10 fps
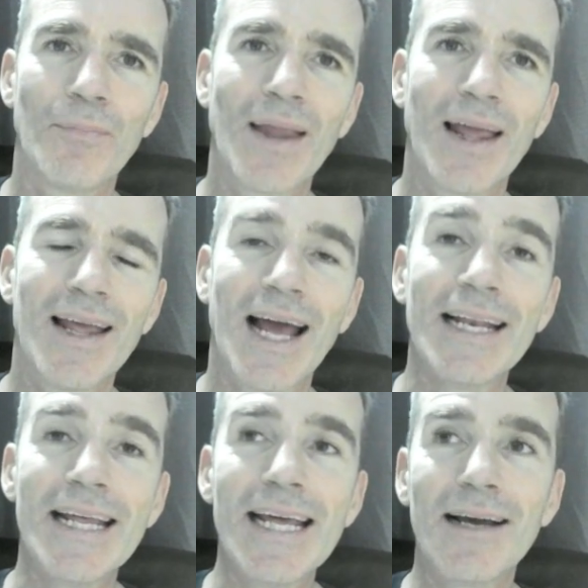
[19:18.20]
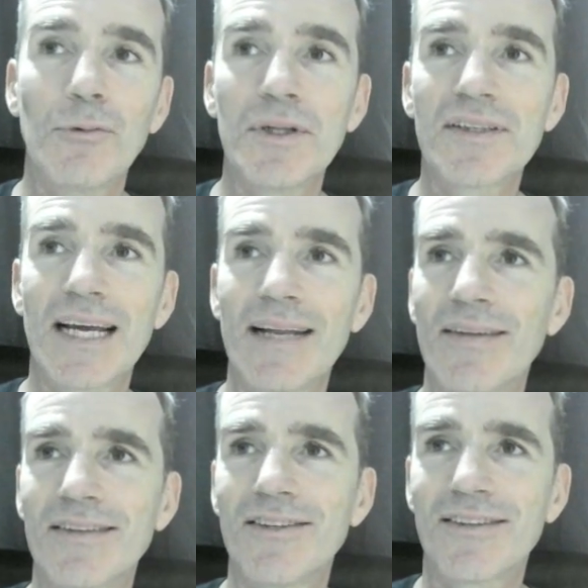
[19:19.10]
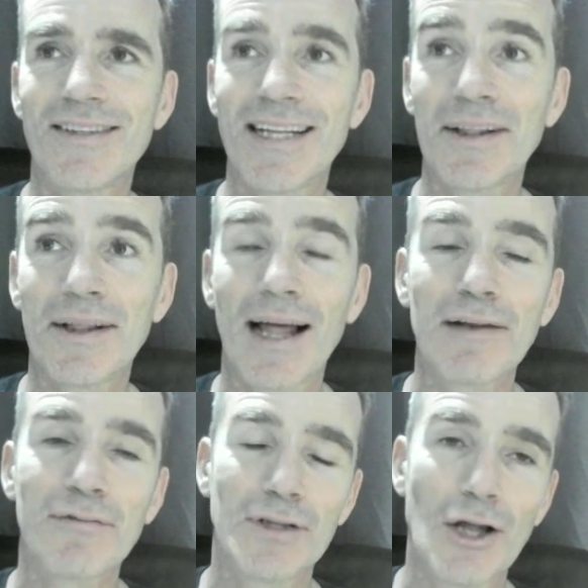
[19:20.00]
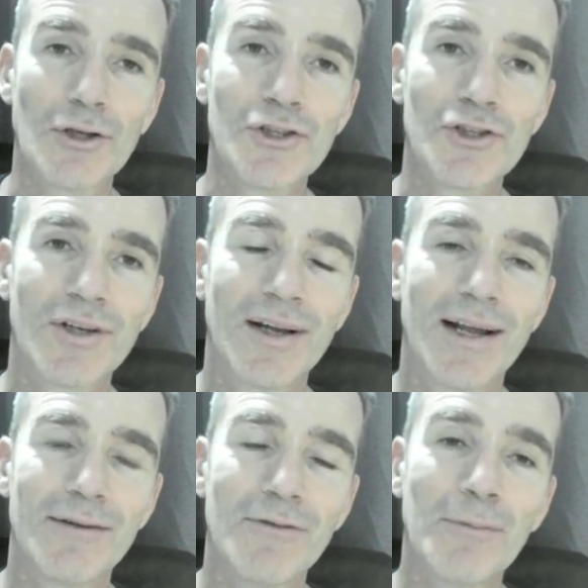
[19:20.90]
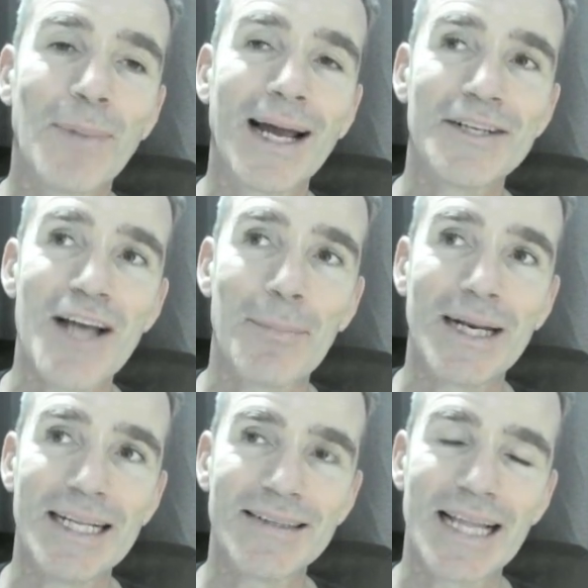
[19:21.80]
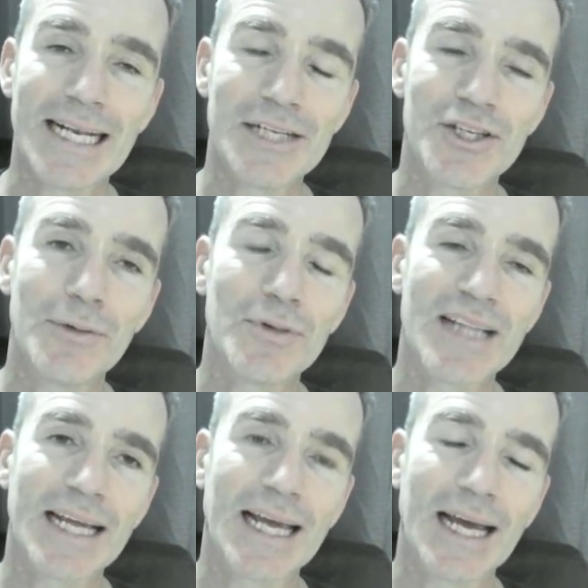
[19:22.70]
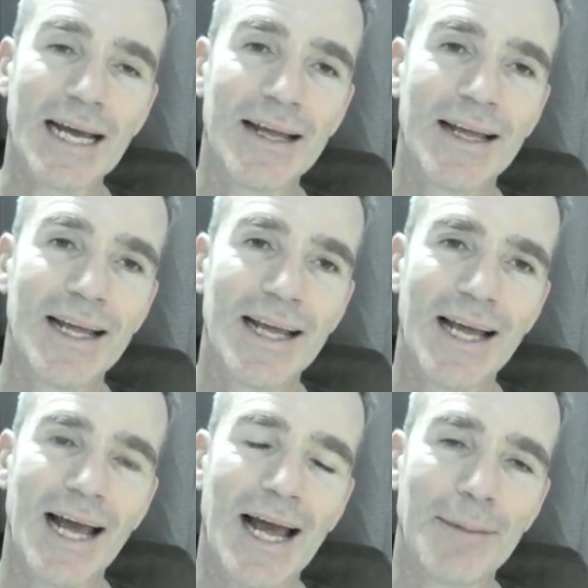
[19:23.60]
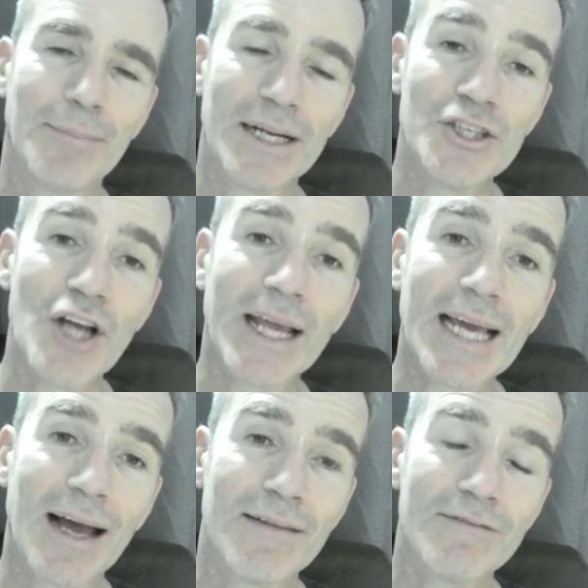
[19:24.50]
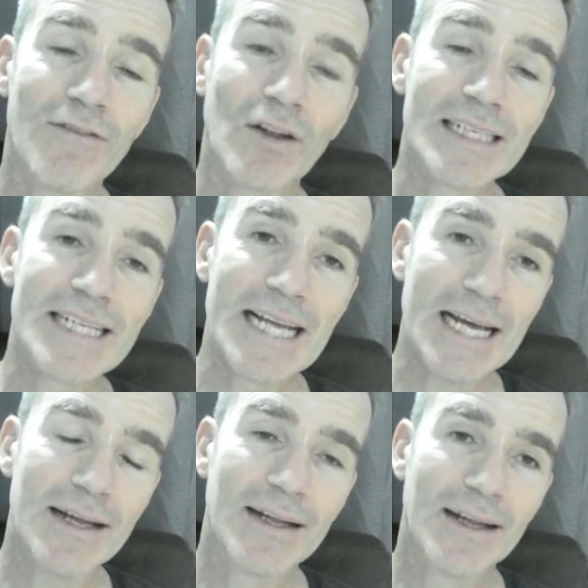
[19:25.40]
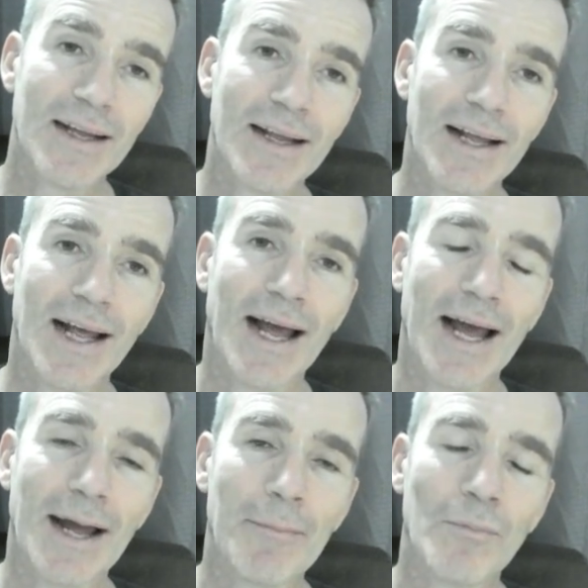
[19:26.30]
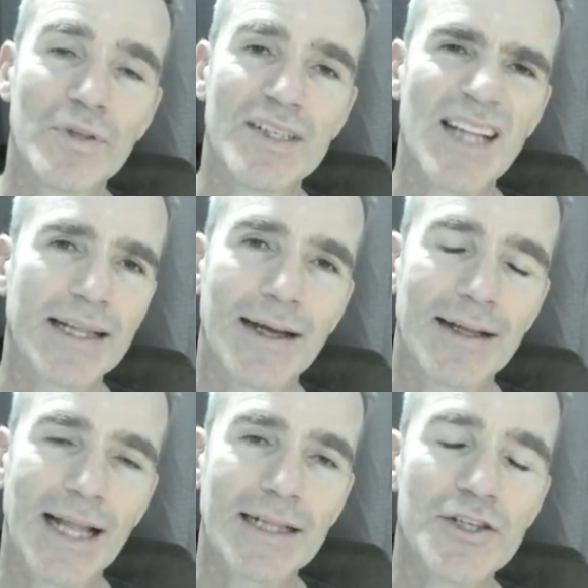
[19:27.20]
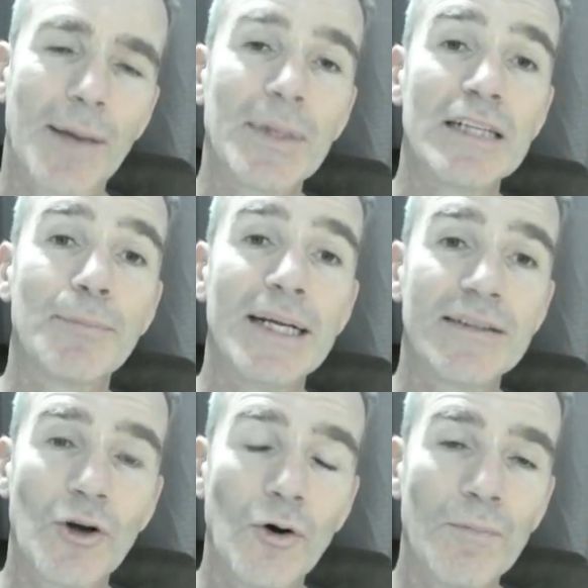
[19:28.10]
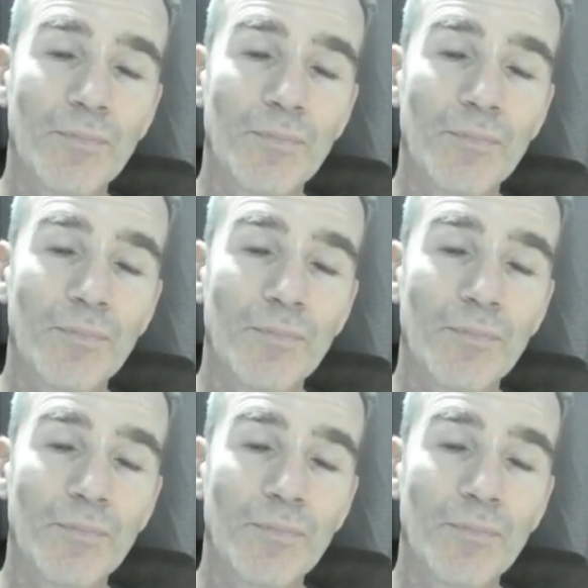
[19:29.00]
And here we stayed in this just delightful lodge run by a Japanese lady. She was like a JICA volunteer, which is like the Japanese Peace Corps.